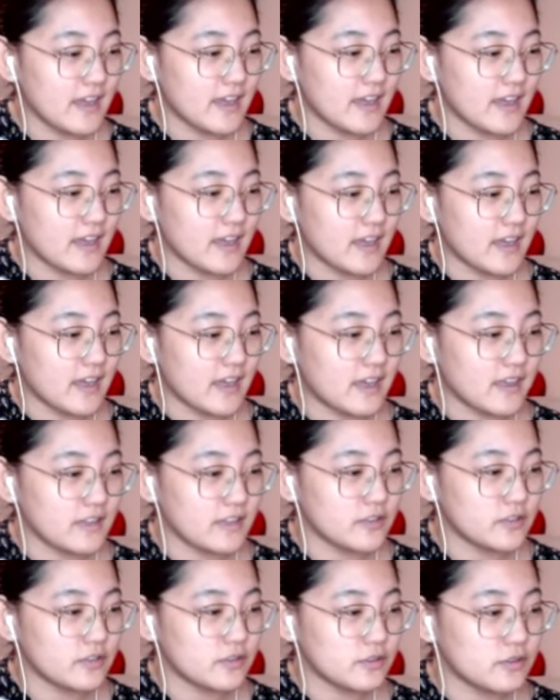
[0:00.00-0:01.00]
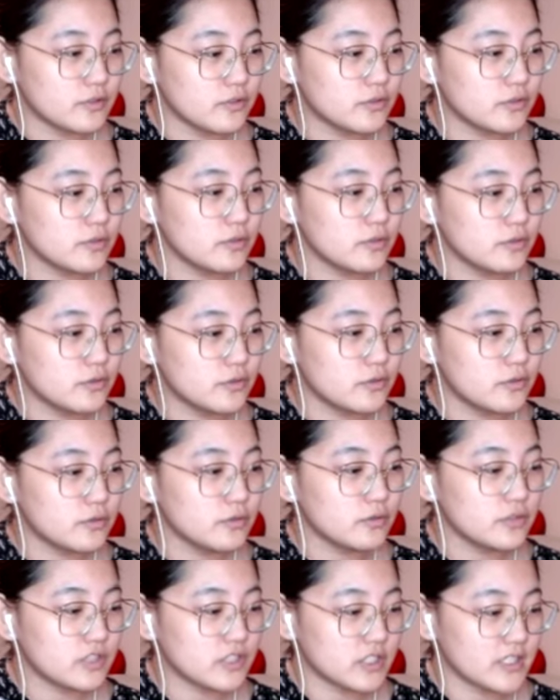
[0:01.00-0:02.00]
and Su
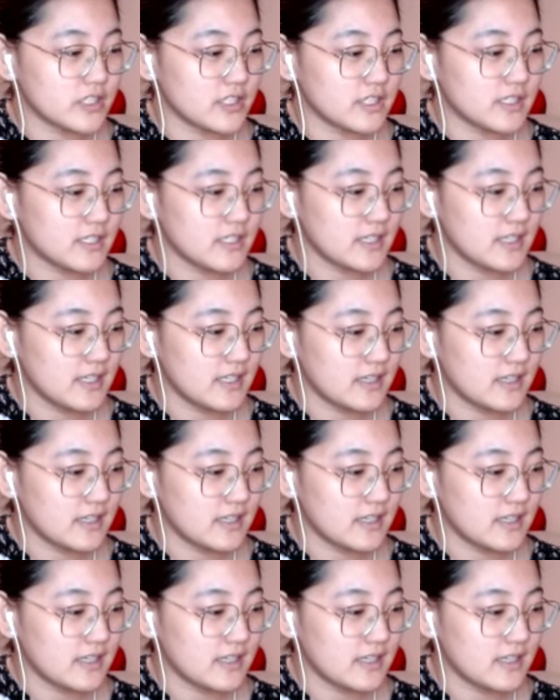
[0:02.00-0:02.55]
Chen,